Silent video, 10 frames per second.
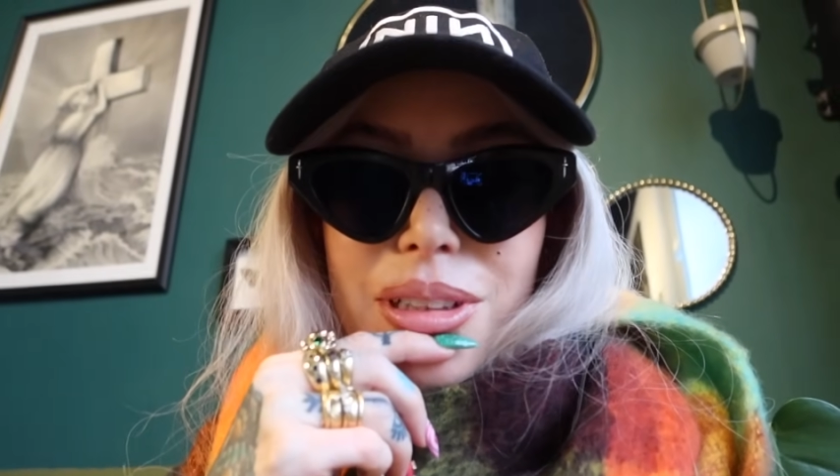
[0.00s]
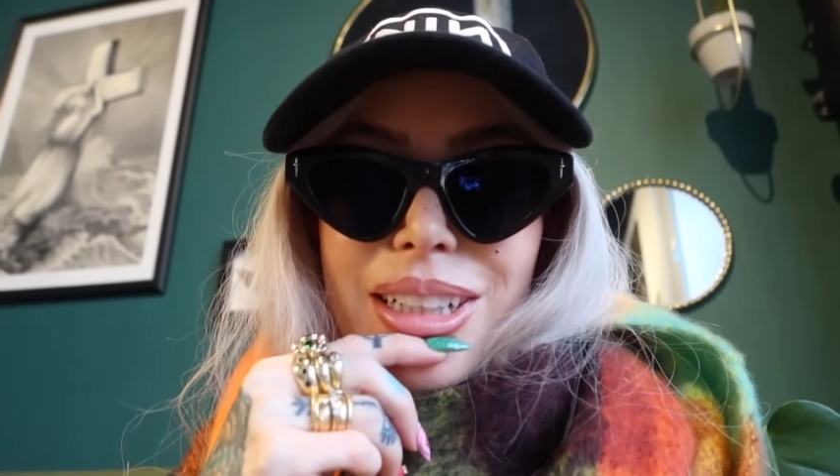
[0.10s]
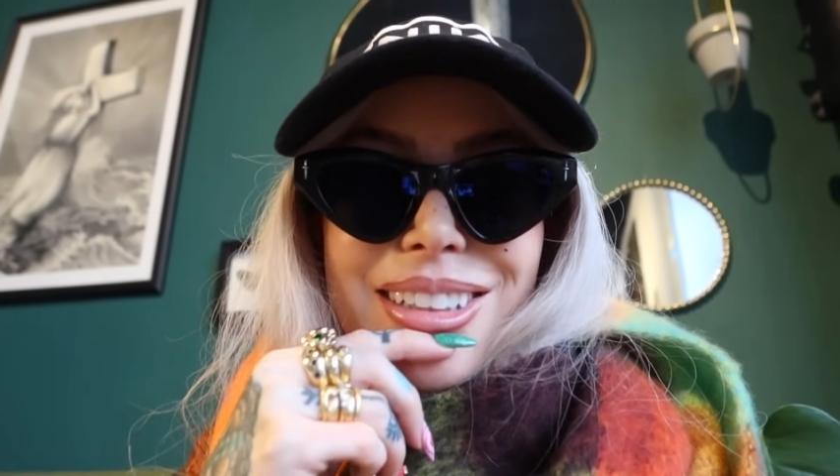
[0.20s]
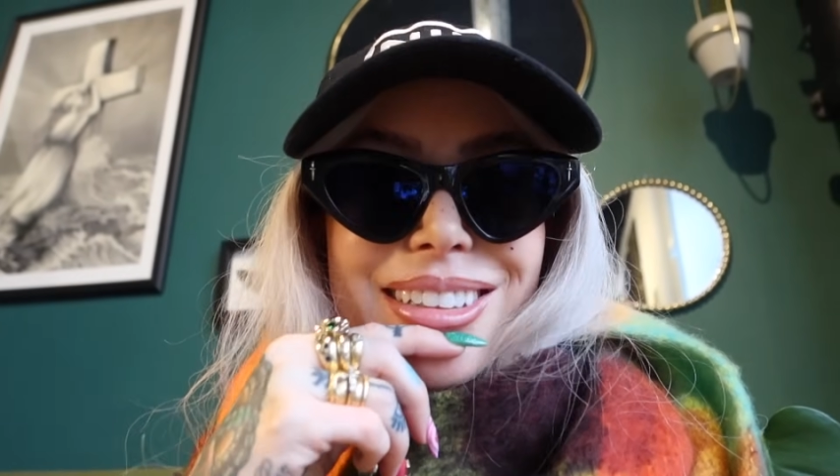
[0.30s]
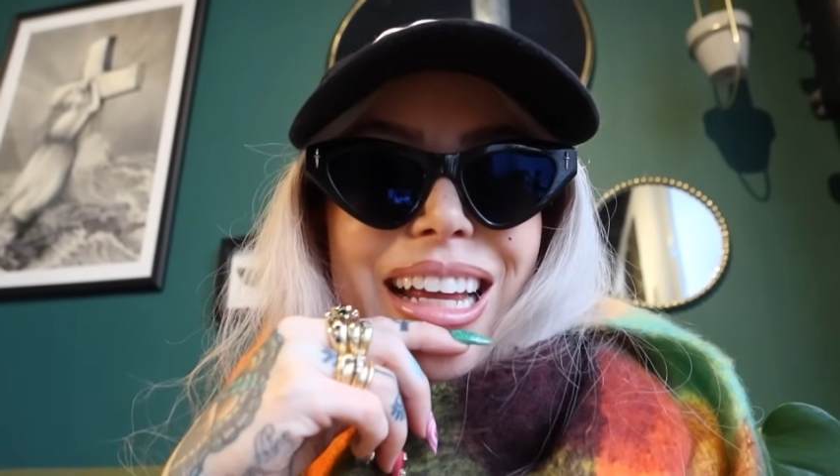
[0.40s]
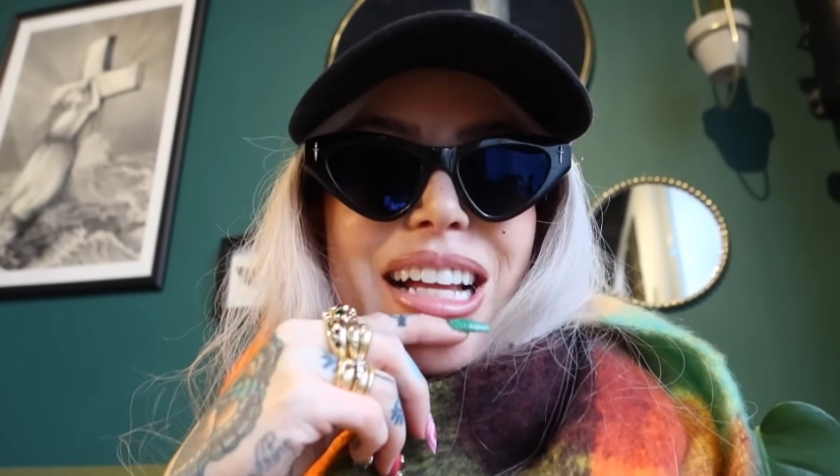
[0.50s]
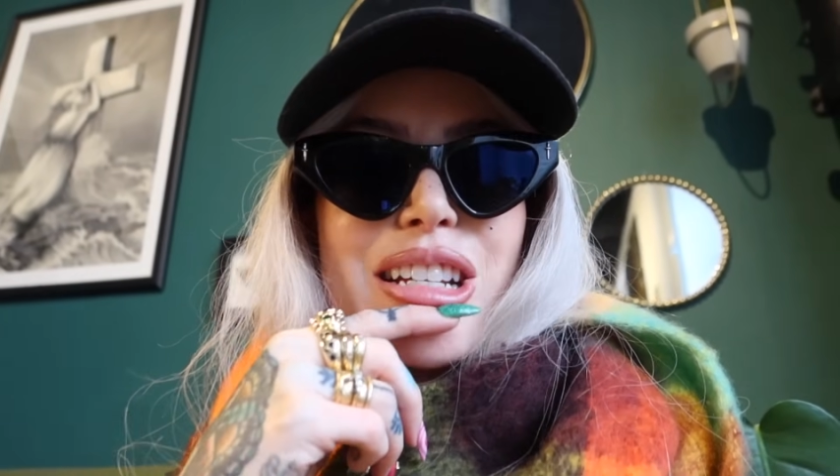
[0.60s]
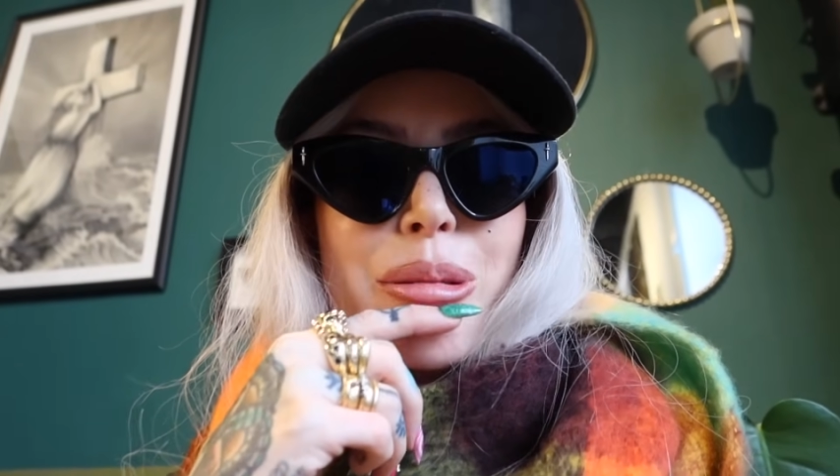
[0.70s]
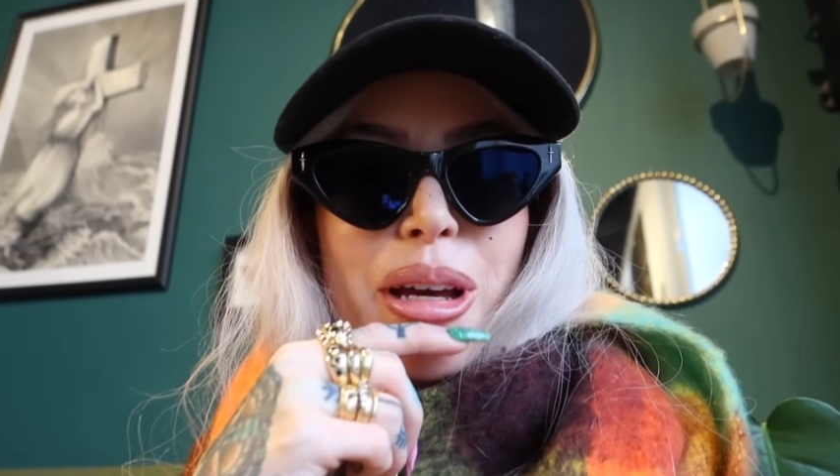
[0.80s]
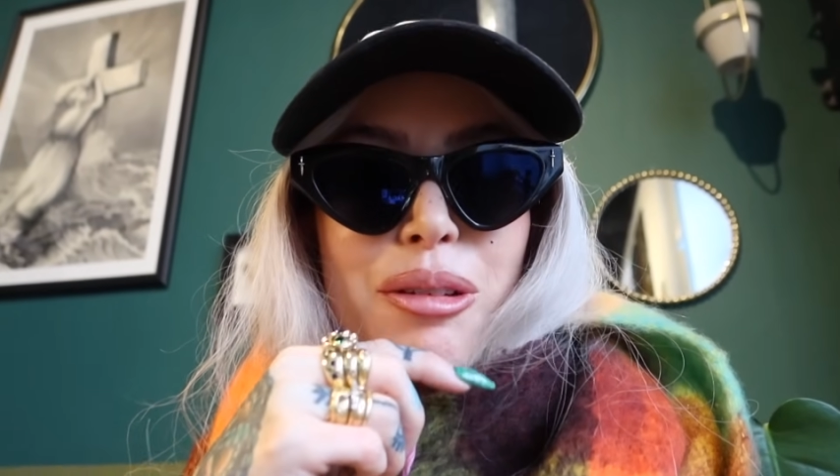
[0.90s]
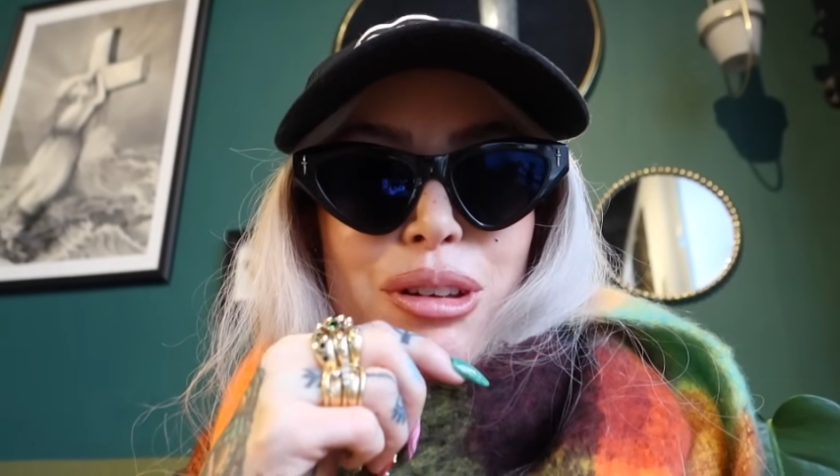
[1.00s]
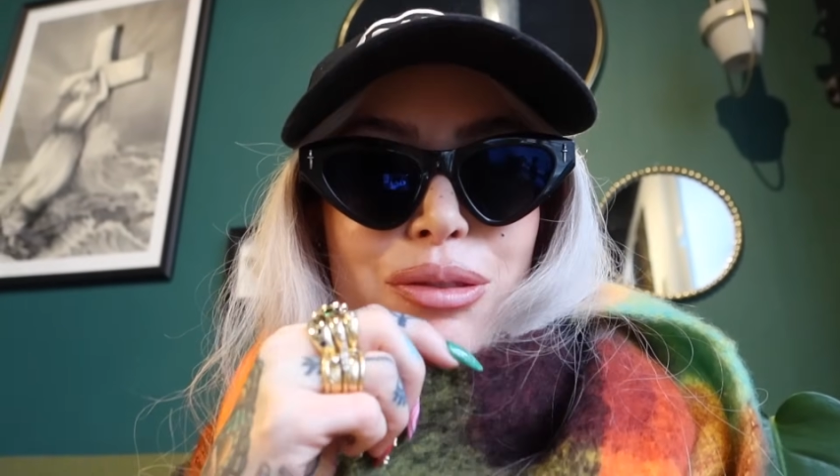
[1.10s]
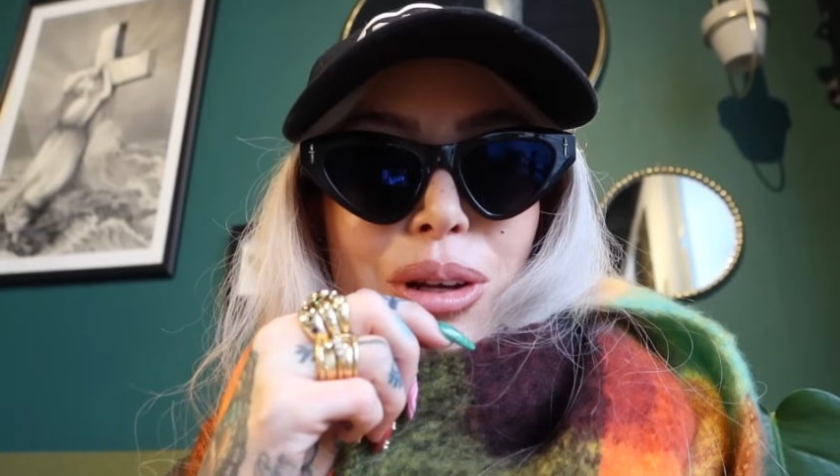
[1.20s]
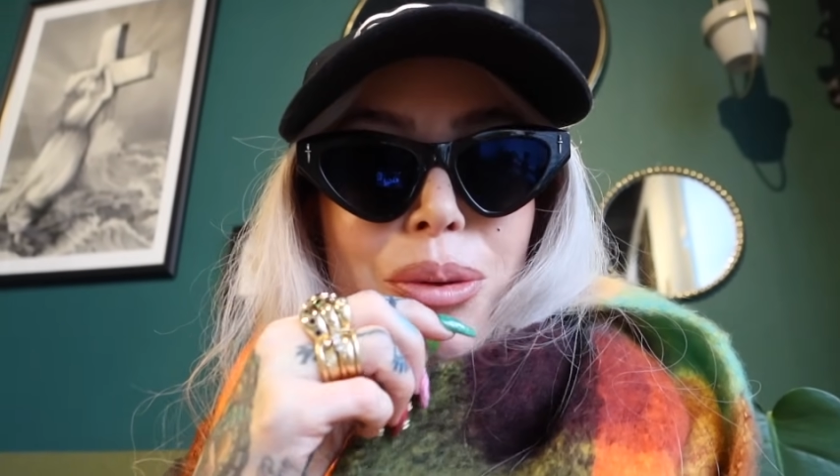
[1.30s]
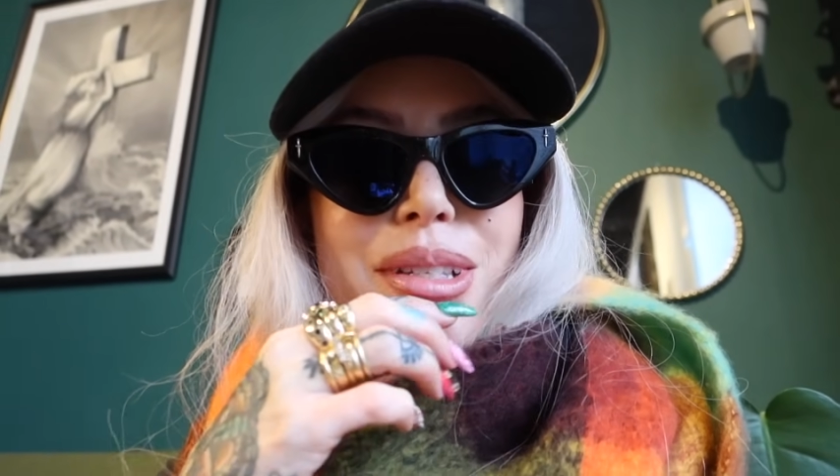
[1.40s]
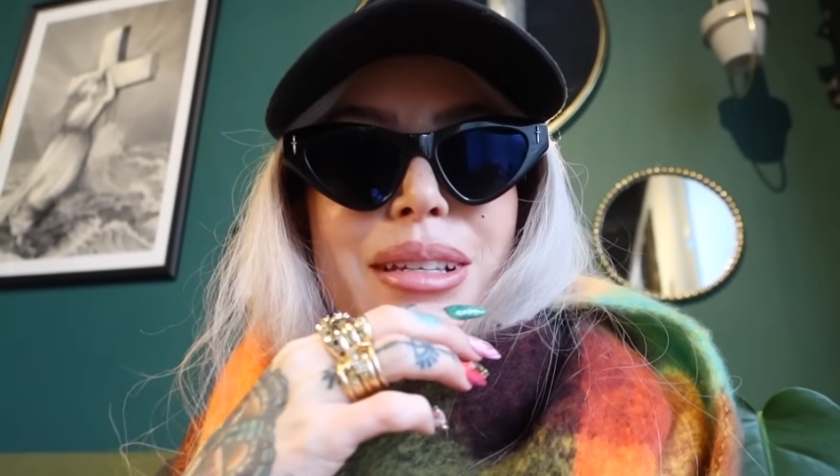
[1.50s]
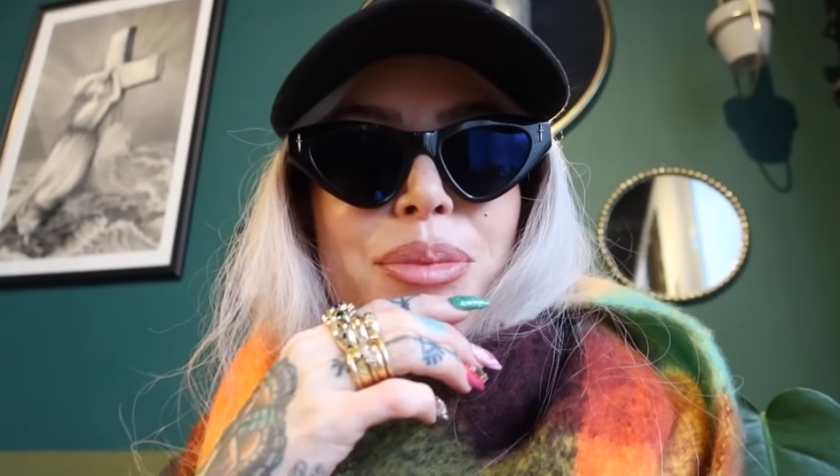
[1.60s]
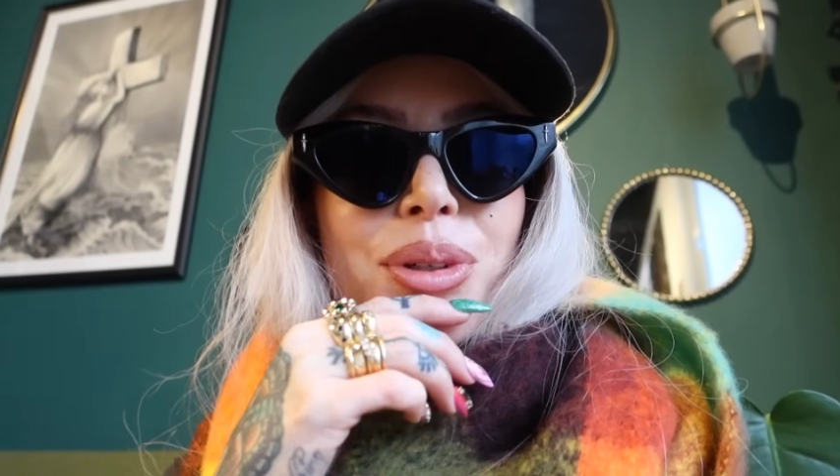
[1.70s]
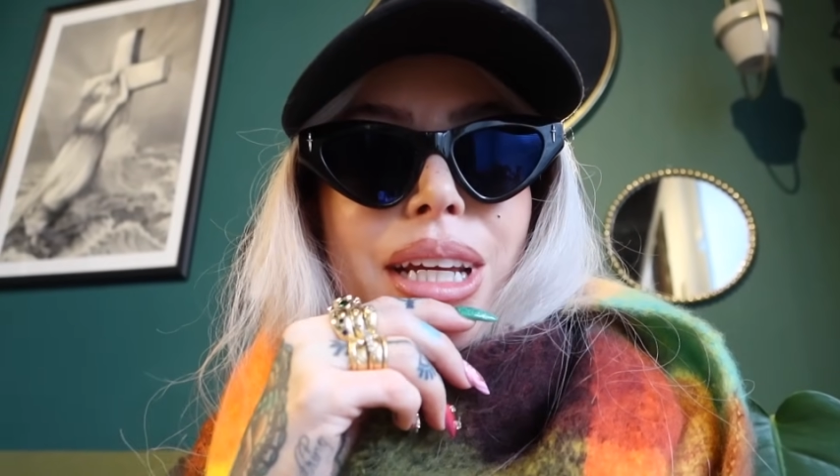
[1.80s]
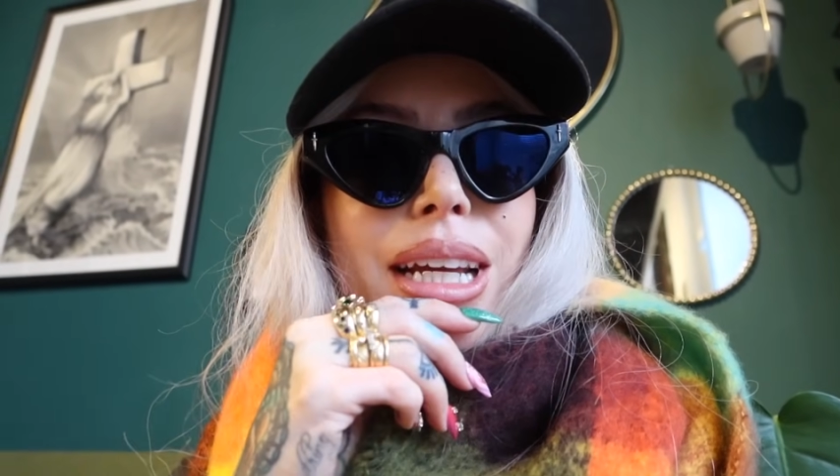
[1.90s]
I actually met a few followers this
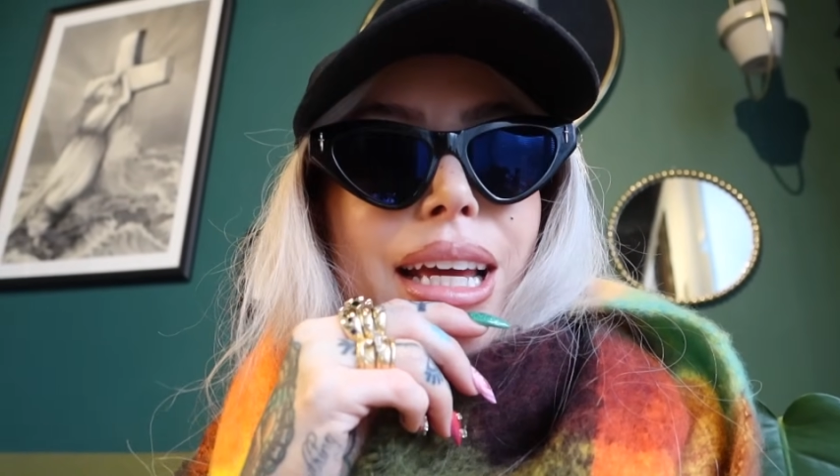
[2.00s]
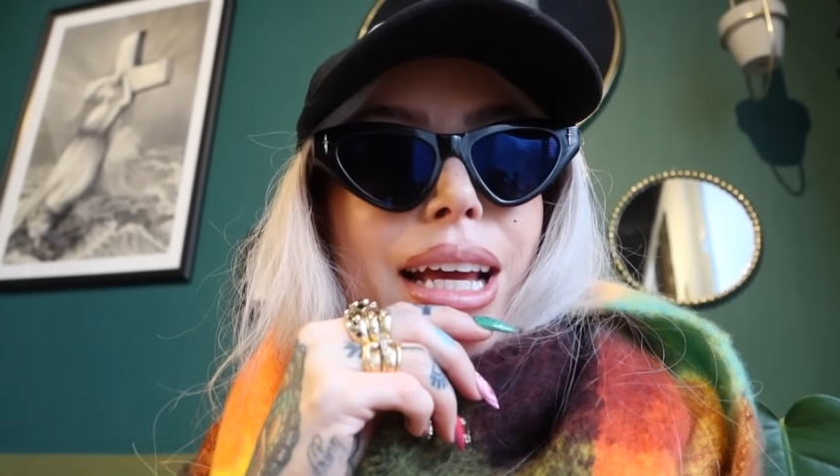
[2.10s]
morning,